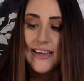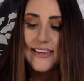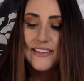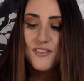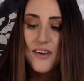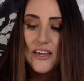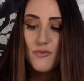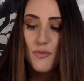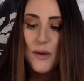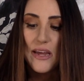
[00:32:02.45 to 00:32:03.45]
is faced
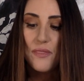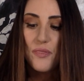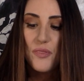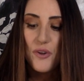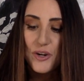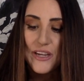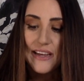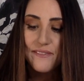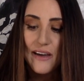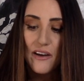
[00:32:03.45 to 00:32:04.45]
with paying
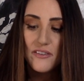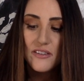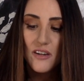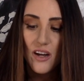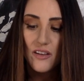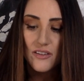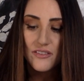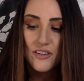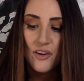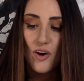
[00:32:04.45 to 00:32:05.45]
$38,000,
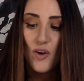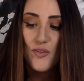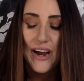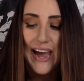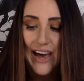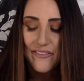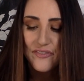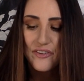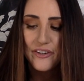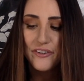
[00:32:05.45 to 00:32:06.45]
over half
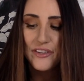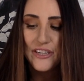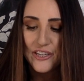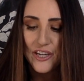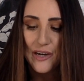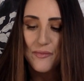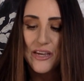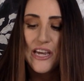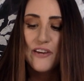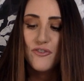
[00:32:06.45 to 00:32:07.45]
of their yearly income,
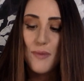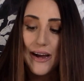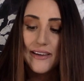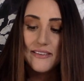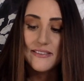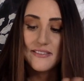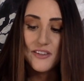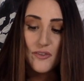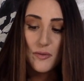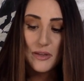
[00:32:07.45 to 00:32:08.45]
to buy a
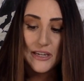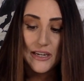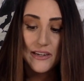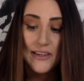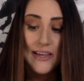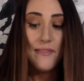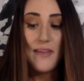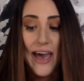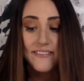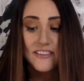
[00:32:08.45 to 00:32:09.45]
silver plan
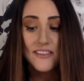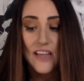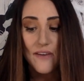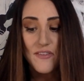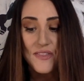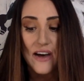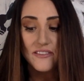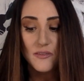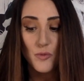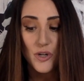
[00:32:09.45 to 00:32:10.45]
that has an $11,100
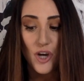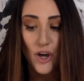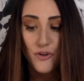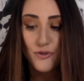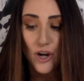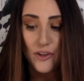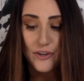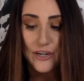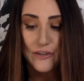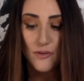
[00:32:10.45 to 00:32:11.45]

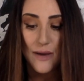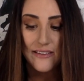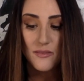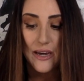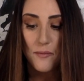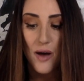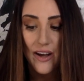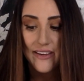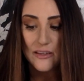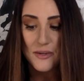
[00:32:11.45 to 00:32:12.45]
annual maximum
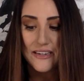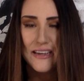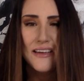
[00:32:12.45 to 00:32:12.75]
out-of-pocket limit.